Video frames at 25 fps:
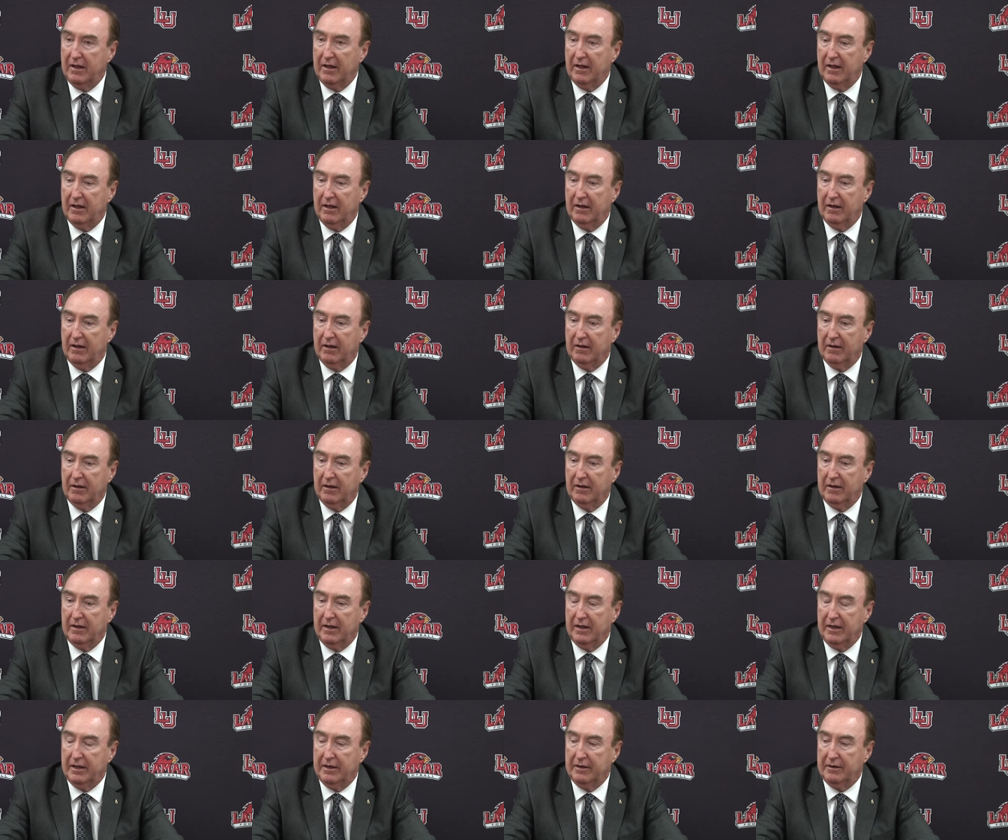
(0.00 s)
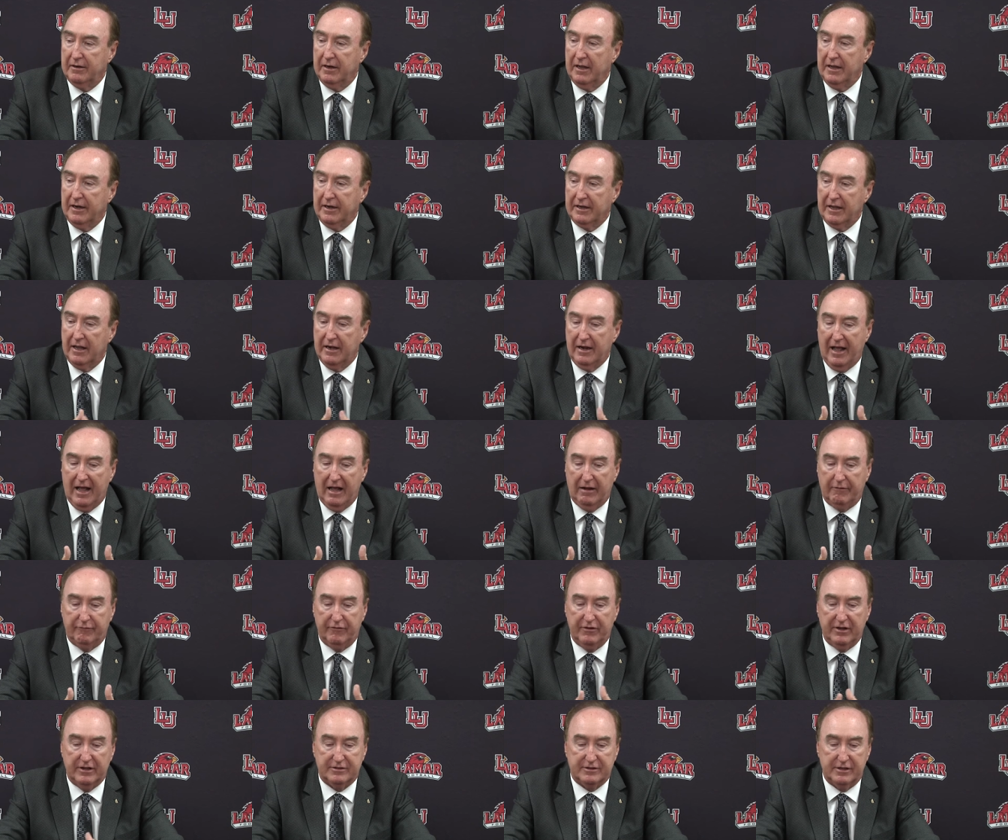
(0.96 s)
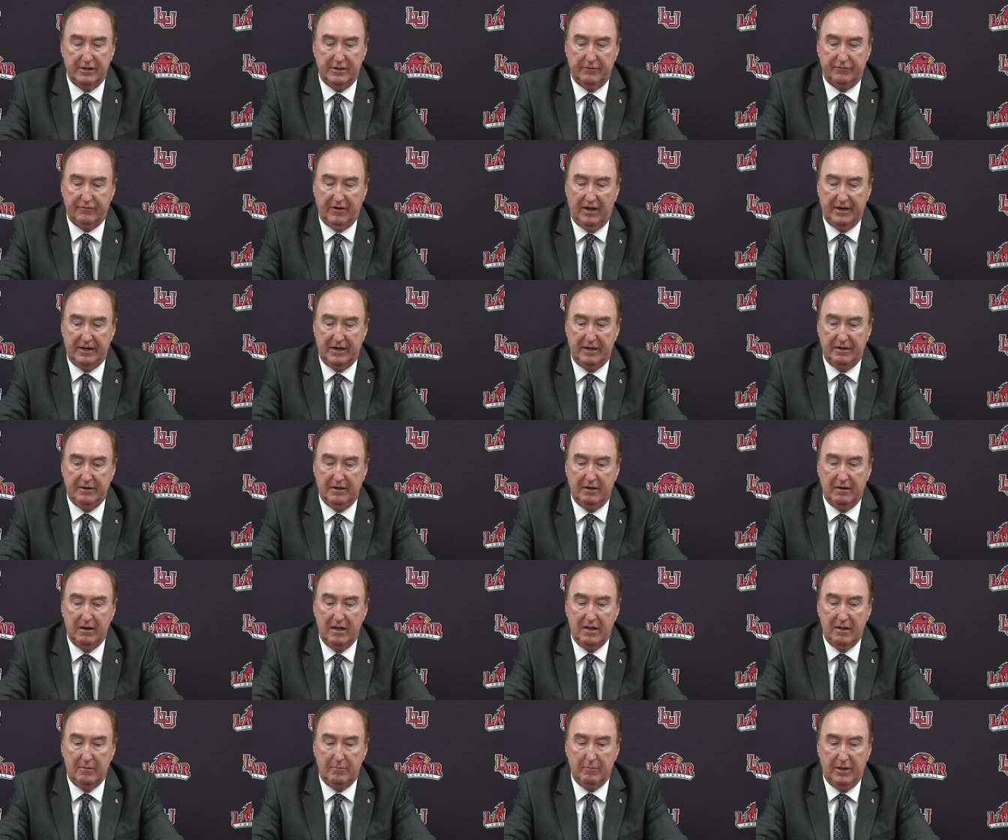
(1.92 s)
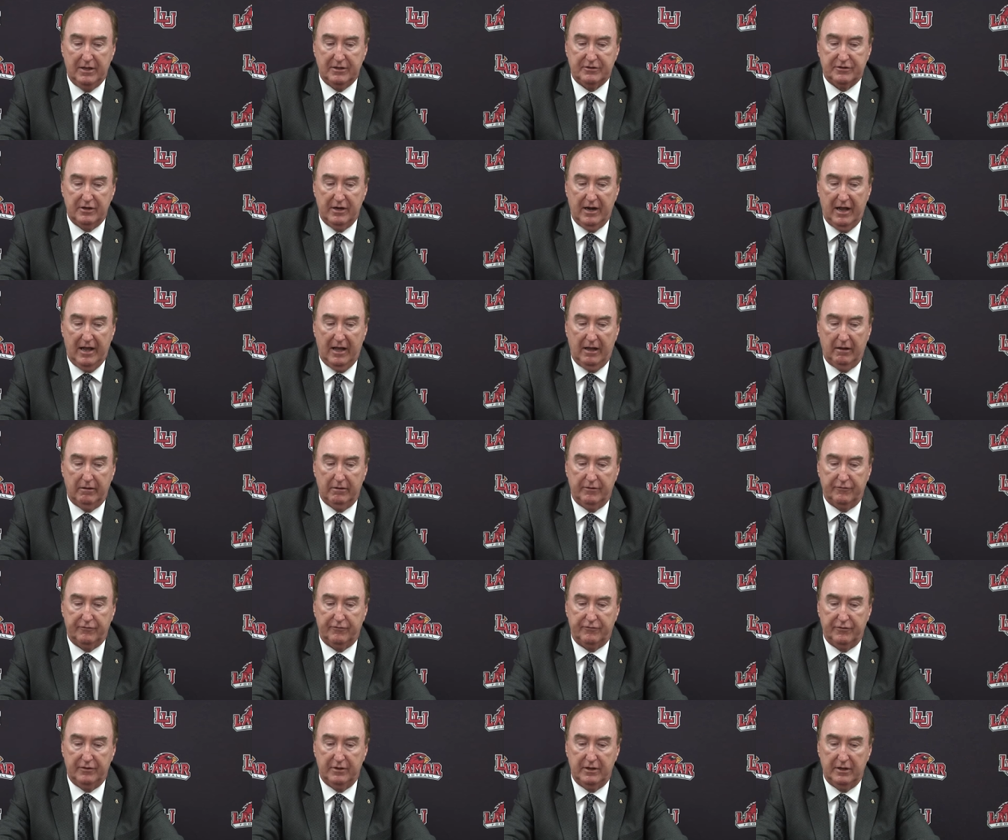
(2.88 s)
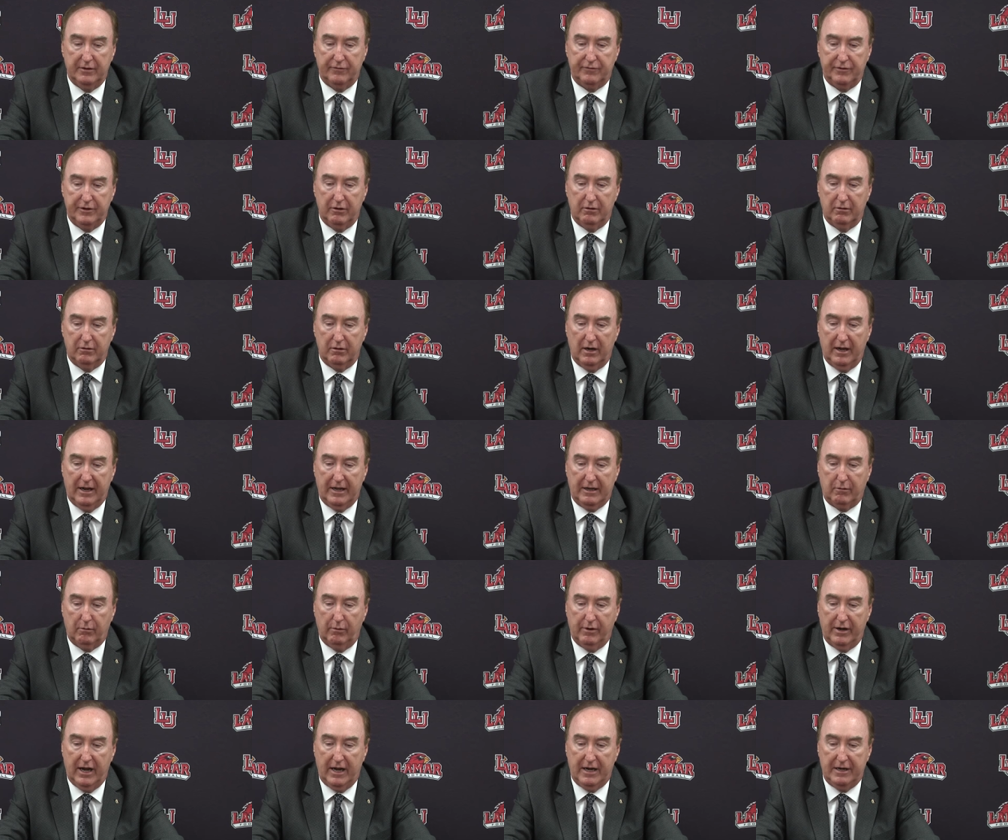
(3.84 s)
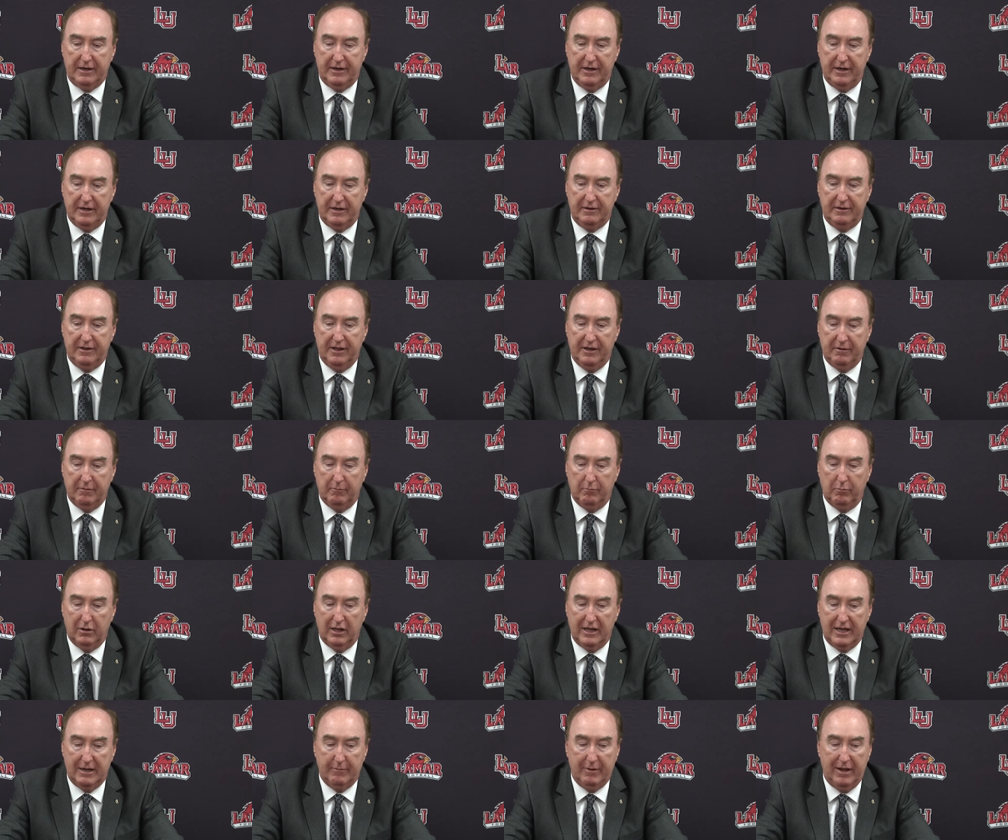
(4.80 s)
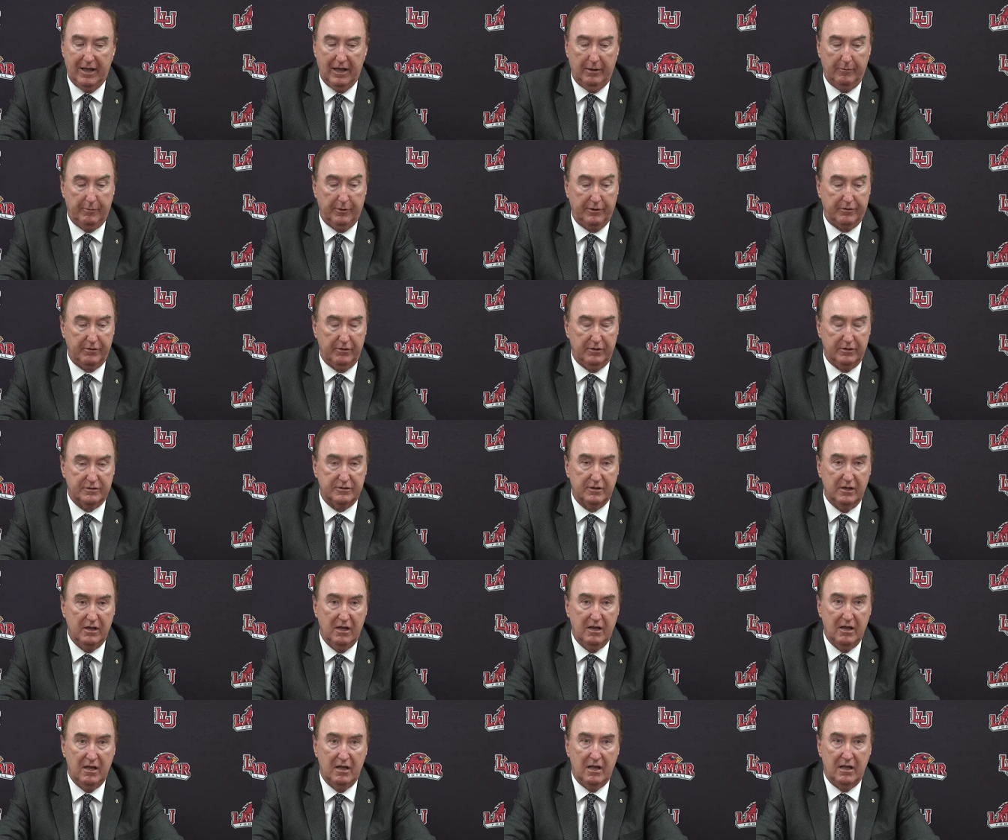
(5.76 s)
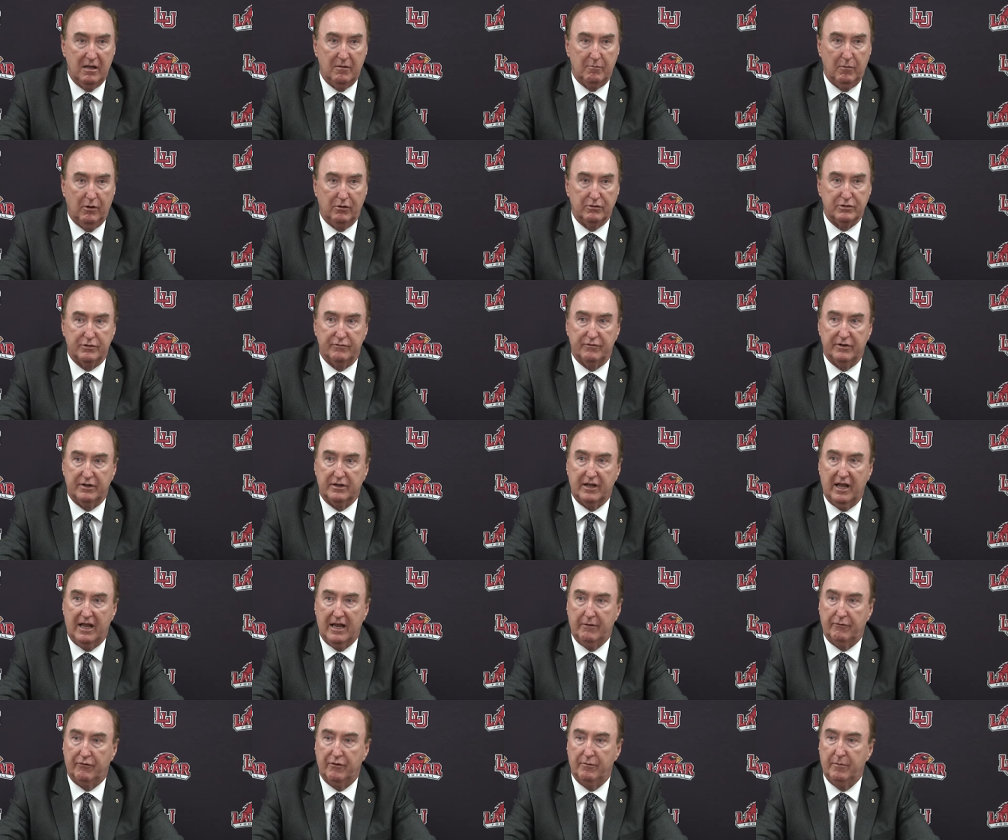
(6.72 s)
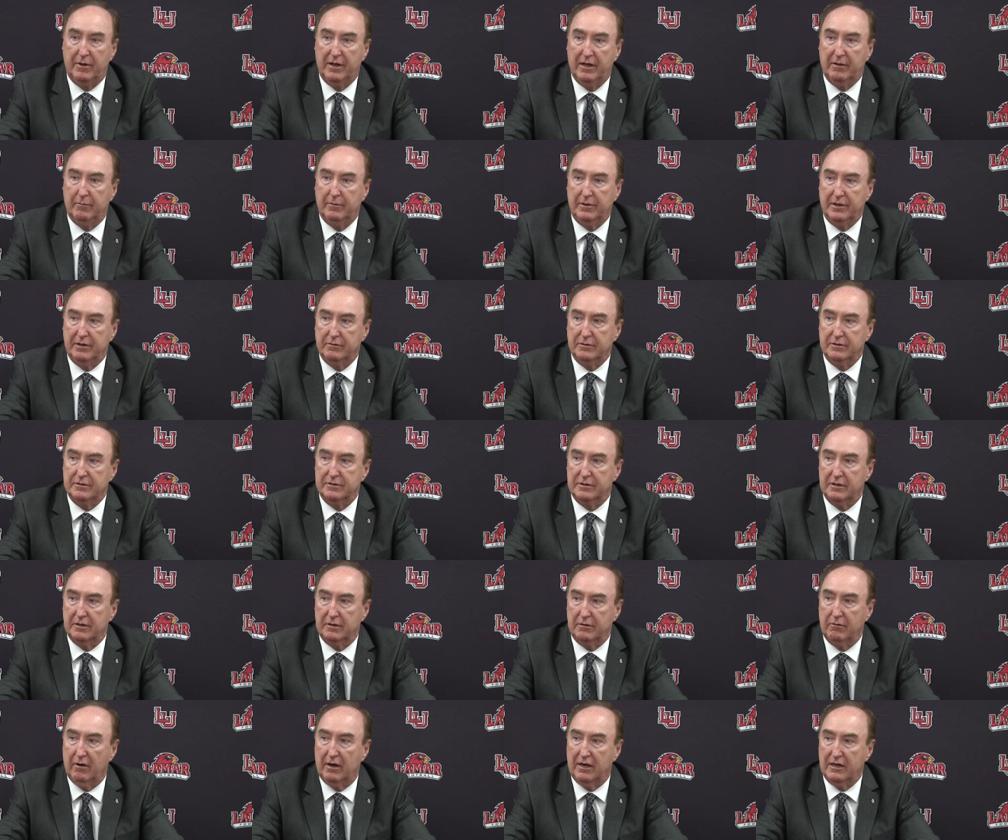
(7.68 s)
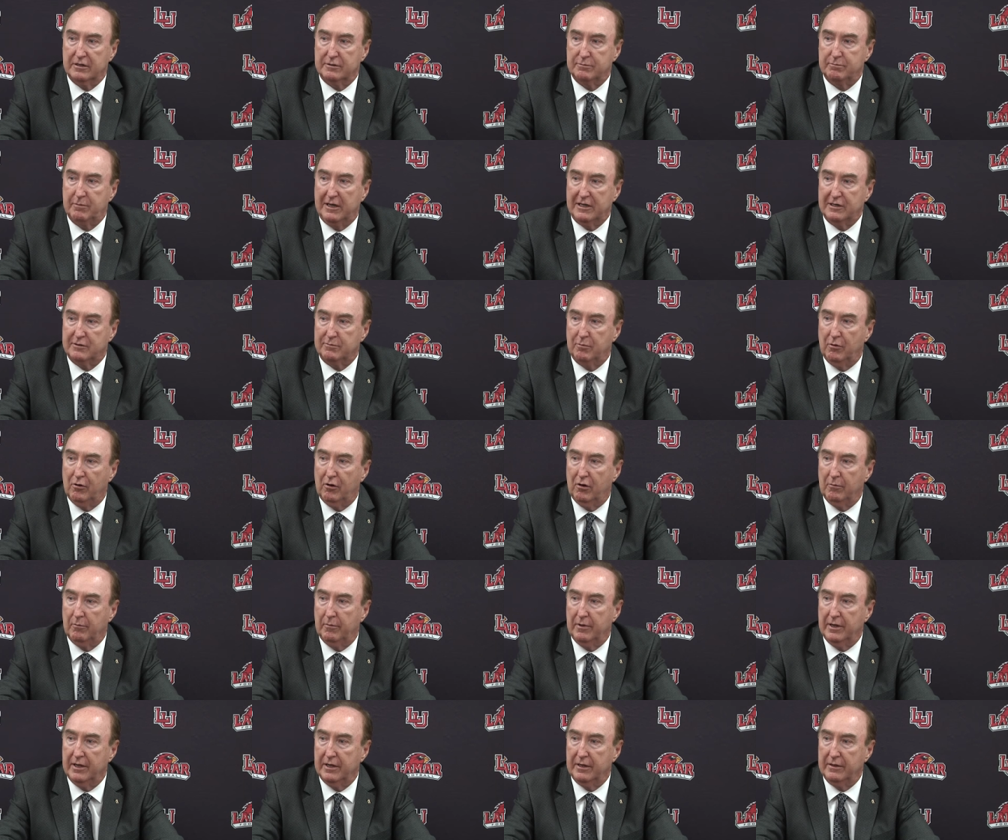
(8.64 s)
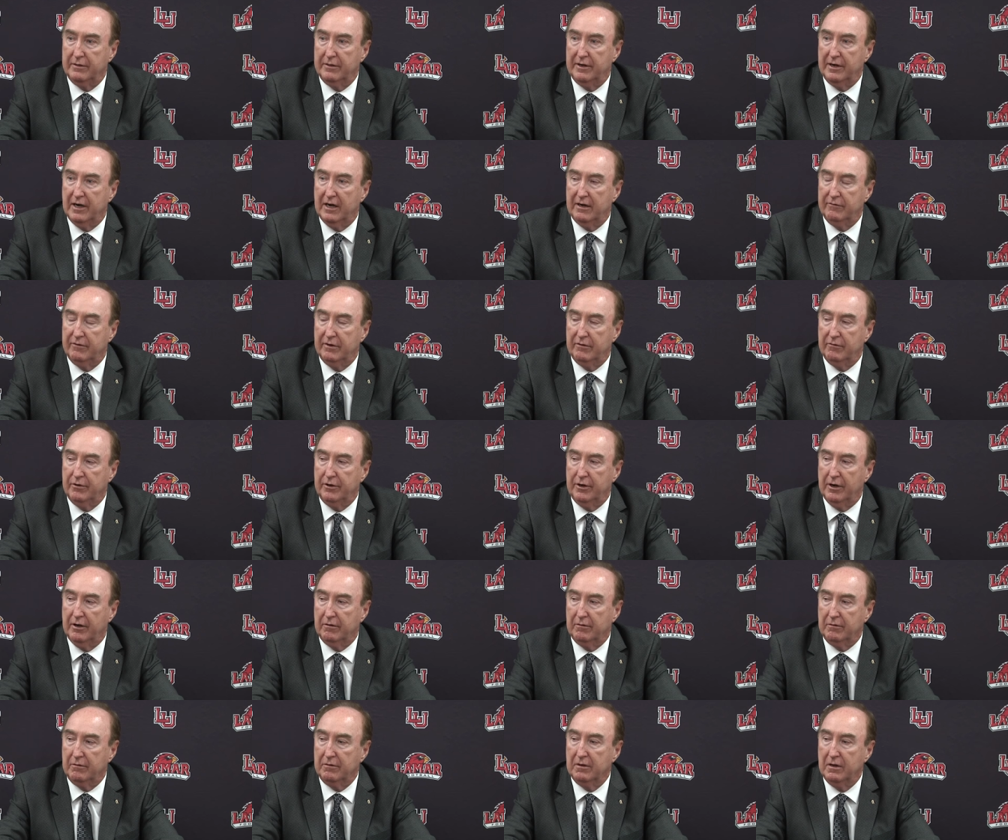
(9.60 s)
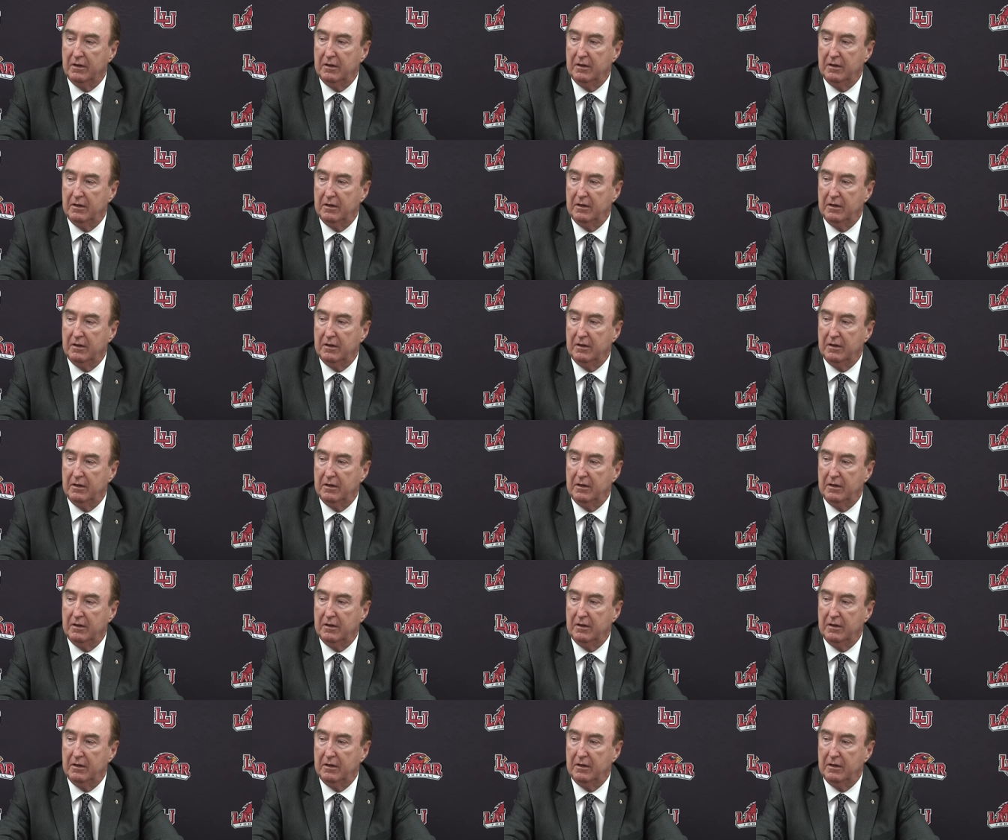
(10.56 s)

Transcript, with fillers: Uh, and, and again, Al Vincent, if I didn't mention Al, if, if you don't like what I did, then blame Al because most of it came from him. He was the greatest baseball man that I've ever known.